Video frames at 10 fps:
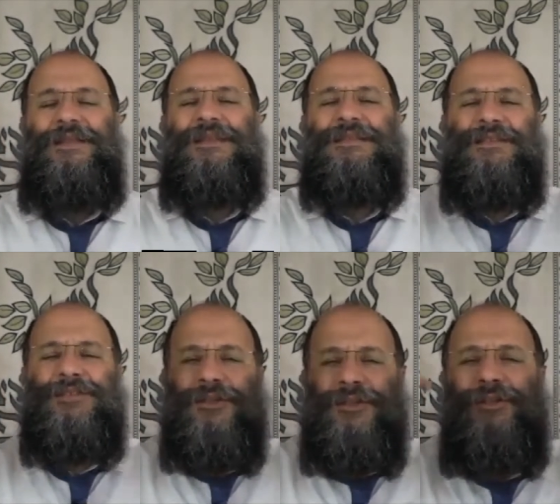This is
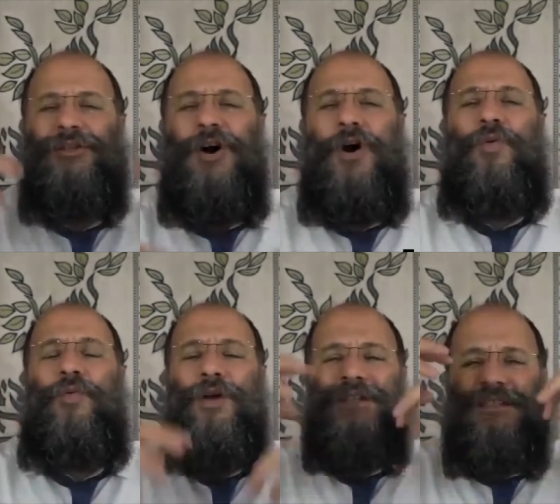the
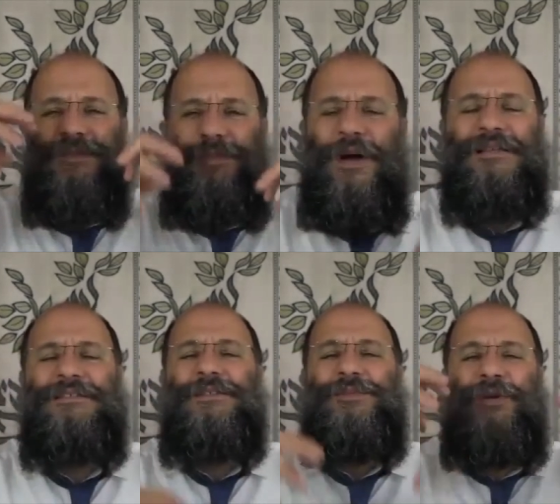lowest
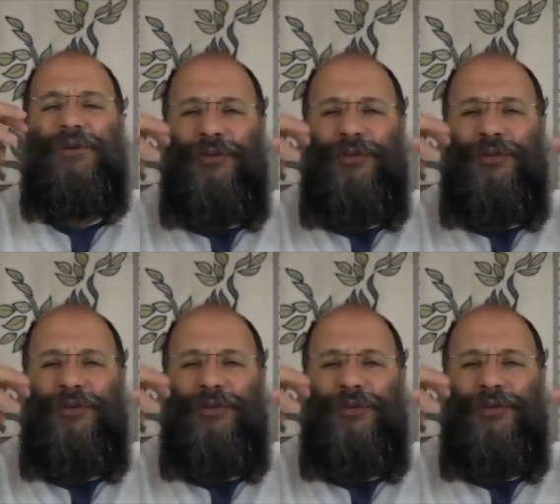possible